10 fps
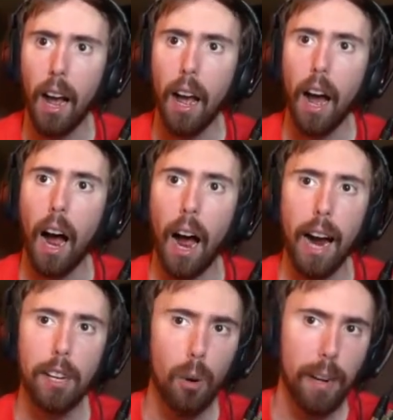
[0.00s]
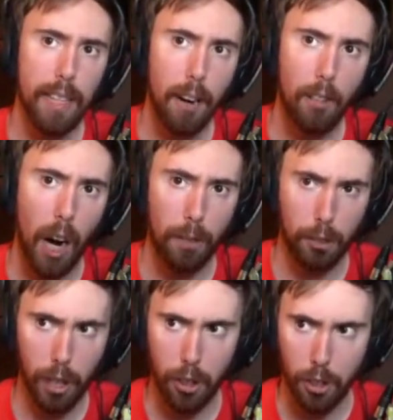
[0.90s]
I don't like to have
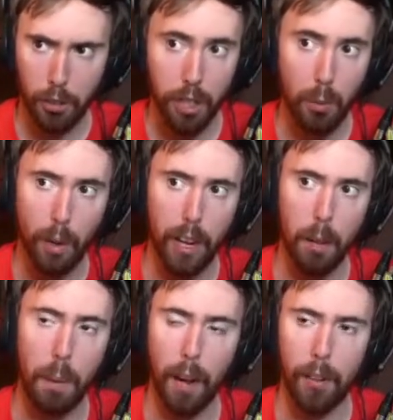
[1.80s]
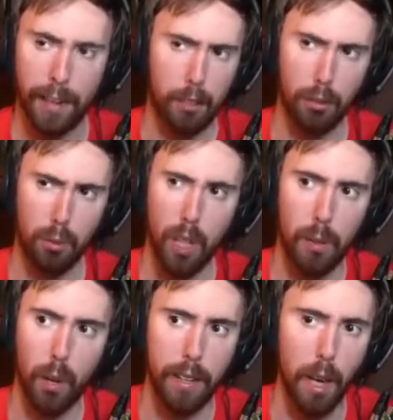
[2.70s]
conversations derailed by, like, just really,
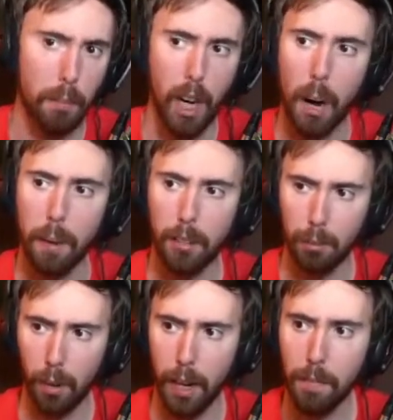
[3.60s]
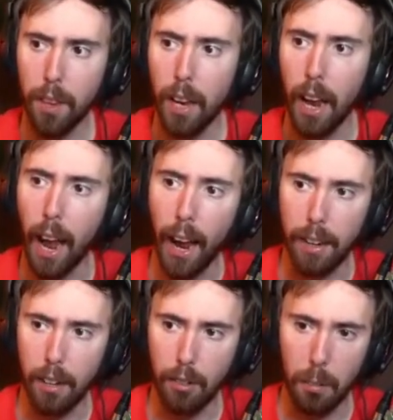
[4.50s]
really dumb comments, right?
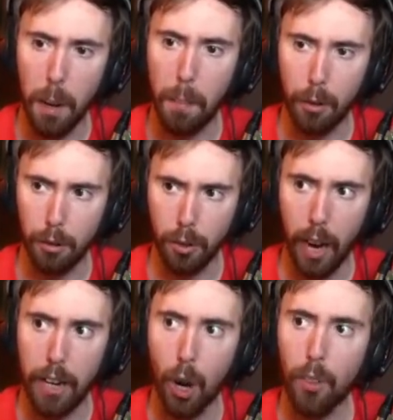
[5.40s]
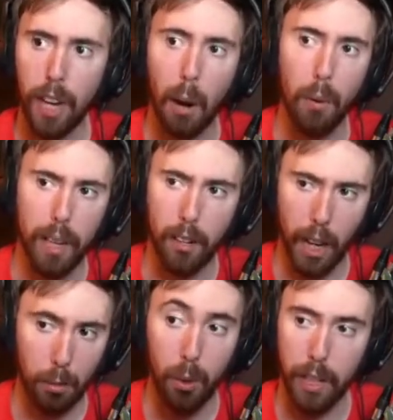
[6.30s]
And to me personally, I know that I will get,
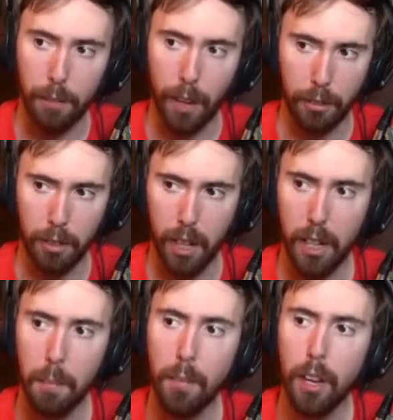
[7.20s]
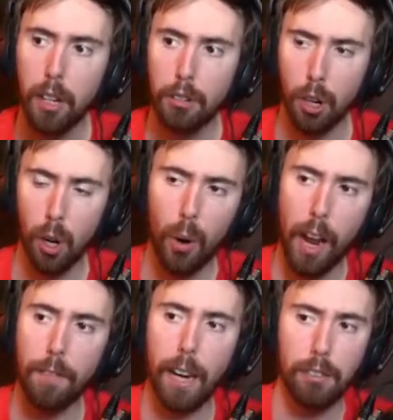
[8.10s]
like, really invested in them. So
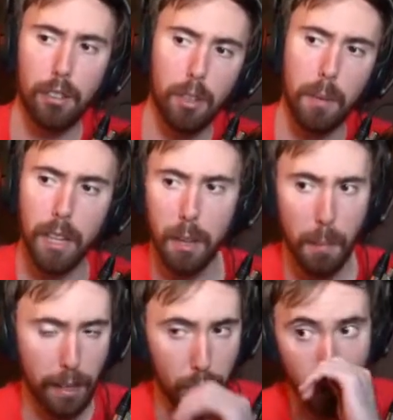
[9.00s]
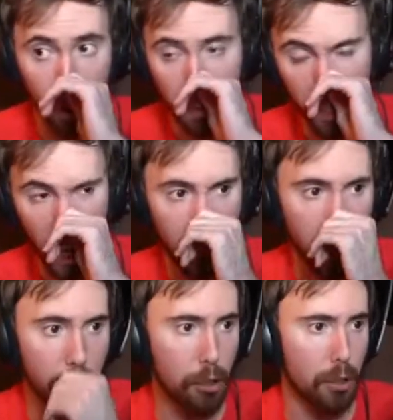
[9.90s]
if I see somebody that makes a stupid comment,
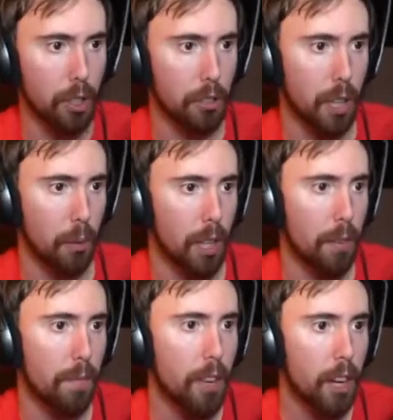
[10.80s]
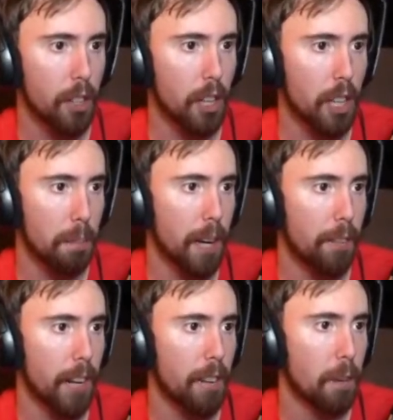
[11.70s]
I usually just get rid of them. Is there anything
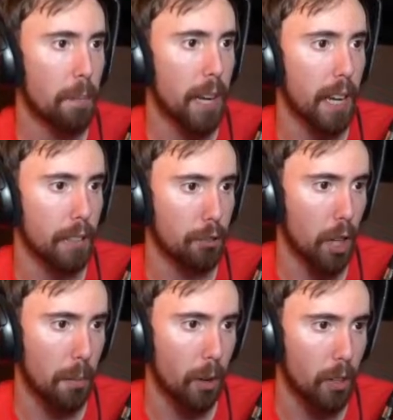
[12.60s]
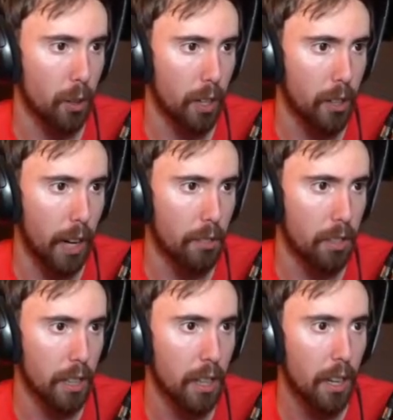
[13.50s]
benefiting from being a streamer during
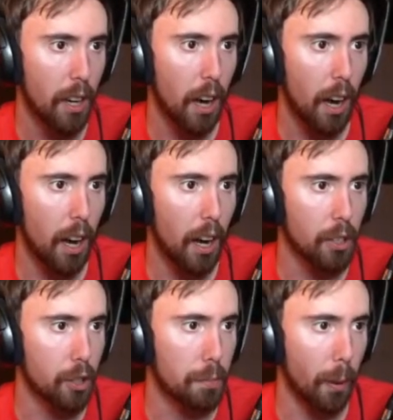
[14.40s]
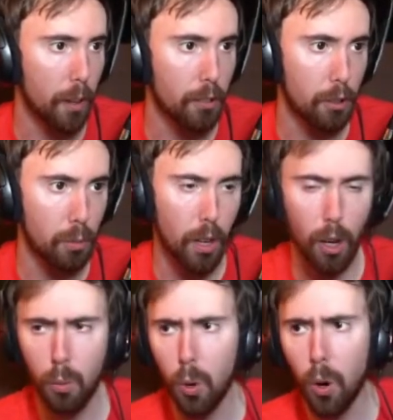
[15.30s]
Classic? Your experience as
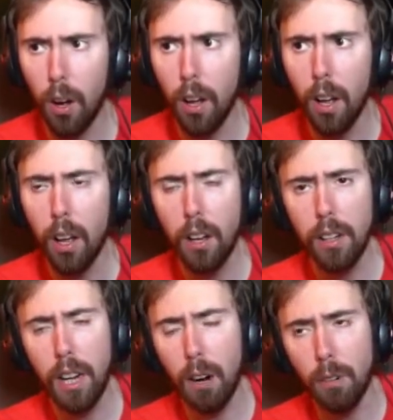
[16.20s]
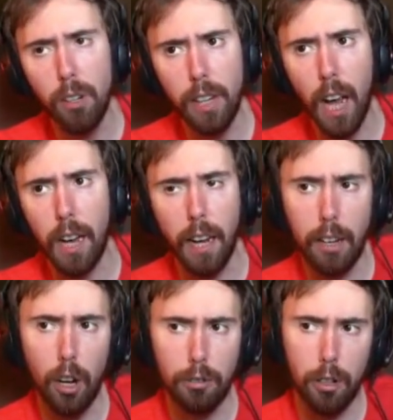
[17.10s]
well? Well, not really.
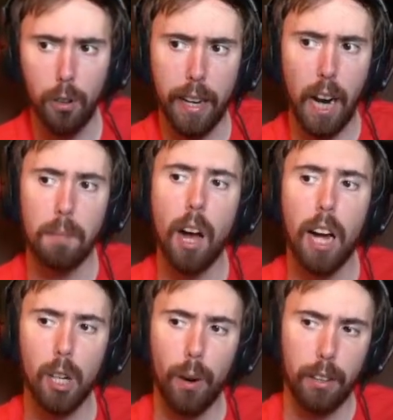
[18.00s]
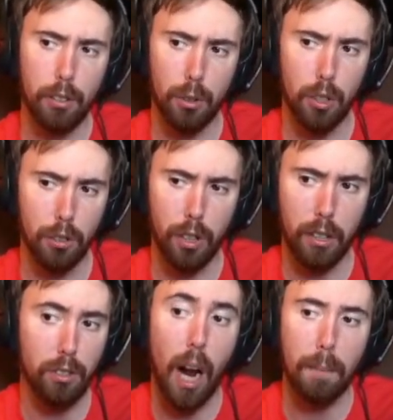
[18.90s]
And also, like, I'm not going to just, like,
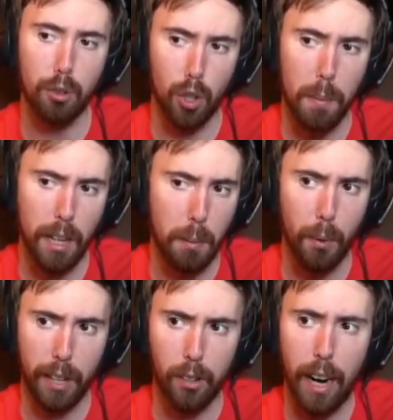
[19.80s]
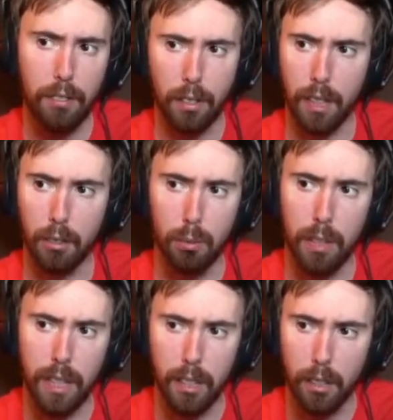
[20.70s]
stop streaming to play Classic. It's
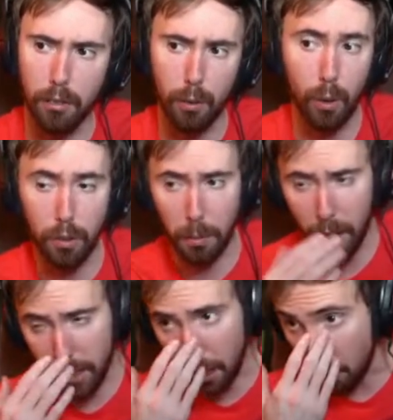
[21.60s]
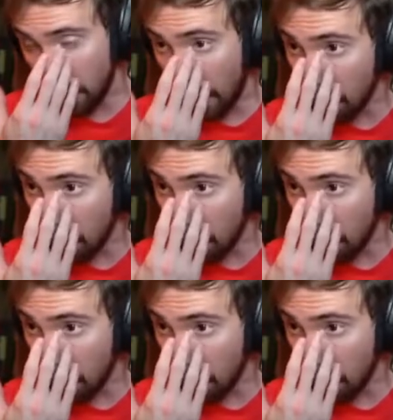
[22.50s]
ridiculous. Of course I'm not going to do that.